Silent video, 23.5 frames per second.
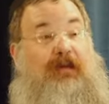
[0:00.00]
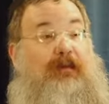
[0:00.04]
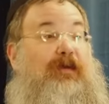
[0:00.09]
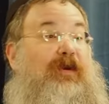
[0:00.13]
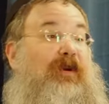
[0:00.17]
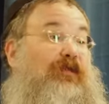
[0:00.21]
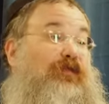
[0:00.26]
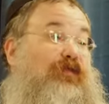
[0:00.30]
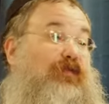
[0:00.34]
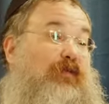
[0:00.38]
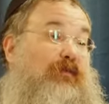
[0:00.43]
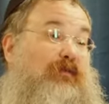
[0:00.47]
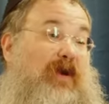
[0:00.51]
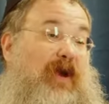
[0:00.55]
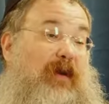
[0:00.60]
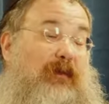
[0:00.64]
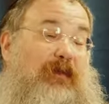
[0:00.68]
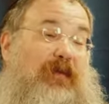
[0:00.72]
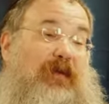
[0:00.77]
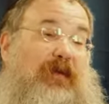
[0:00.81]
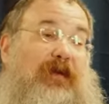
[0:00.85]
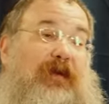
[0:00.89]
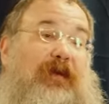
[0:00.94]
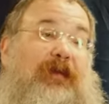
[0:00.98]
Because
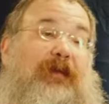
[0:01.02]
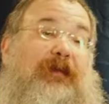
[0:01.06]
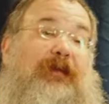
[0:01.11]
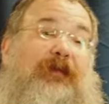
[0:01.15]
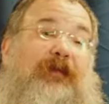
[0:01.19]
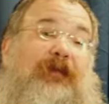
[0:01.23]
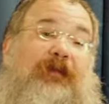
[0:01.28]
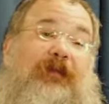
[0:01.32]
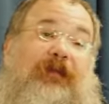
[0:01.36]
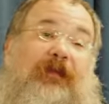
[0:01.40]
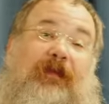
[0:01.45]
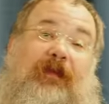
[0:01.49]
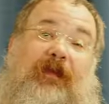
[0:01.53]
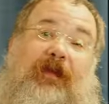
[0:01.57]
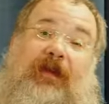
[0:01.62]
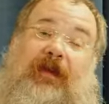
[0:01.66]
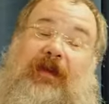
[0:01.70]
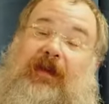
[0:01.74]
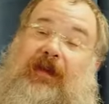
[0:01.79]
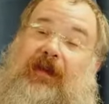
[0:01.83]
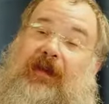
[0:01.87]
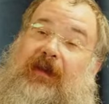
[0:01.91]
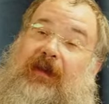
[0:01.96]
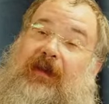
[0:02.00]
remember,
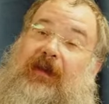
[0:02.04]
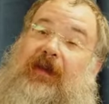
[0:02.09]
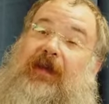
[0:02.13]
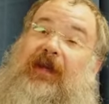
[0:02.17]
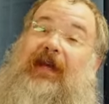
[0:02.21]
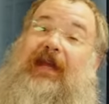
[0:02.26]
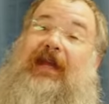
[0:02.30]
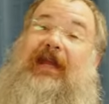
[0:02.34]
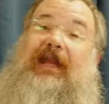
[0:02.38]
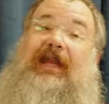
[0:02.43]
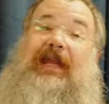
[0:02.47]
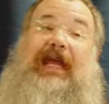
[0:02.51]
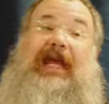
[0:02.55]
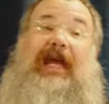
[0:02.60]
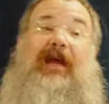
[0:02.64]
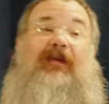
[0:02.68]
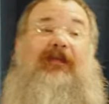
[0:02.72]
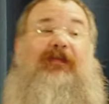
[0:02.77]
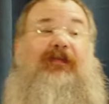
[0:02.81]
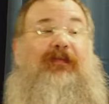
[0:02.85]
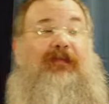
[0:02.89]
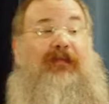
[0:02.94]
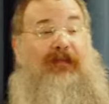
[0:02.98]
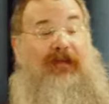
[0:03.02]
they're
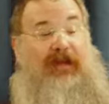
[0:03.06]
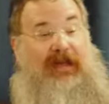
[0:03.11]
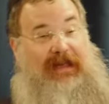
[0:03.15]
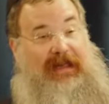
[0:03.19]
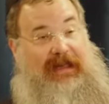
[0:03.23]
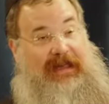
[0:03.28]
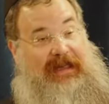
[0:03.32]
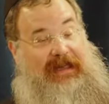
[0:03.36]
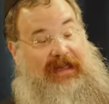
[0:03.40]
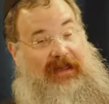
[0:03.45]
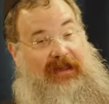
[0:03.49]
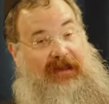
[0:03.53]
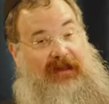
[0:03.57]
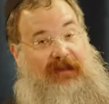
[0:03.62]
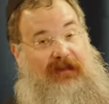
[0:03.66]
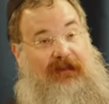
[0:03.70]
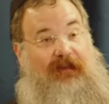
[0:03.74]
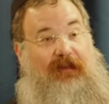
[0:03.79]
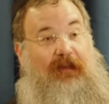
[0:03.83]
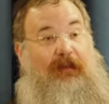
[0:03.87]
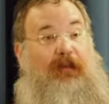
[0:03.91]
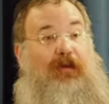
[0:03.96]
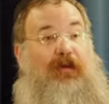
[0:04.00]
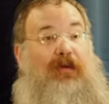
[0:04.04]
free
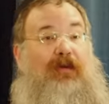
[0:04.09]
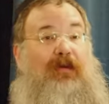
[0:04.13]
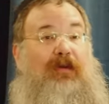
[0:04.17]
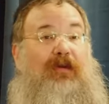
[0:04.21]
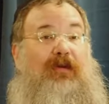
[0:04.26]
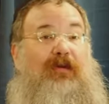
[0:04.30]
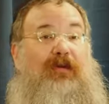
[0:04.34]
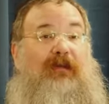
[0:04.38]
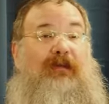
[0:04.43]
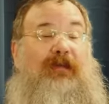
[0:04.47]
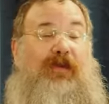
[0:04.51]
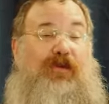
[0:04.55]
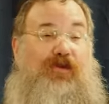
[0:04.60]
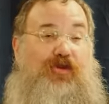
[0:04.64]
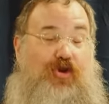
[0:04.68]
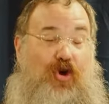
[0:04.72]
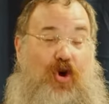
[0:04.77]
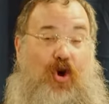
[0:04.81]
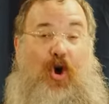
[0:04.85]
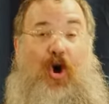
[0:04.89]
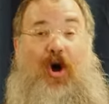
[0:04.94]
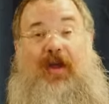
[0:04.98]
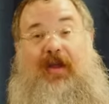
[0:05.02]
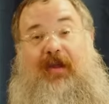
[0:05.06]
from all of the
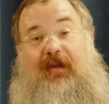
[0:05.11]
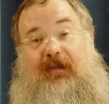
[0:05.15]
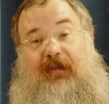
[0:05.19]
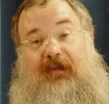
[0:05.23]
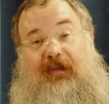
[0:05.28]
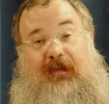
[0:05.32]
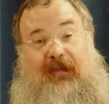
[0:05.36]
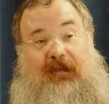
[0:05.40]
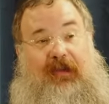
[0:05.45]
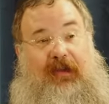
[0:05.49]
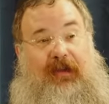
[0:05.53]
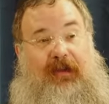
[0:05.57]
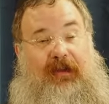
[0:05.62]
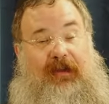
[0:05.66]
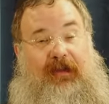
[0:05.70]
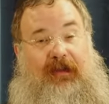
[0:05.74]
noise.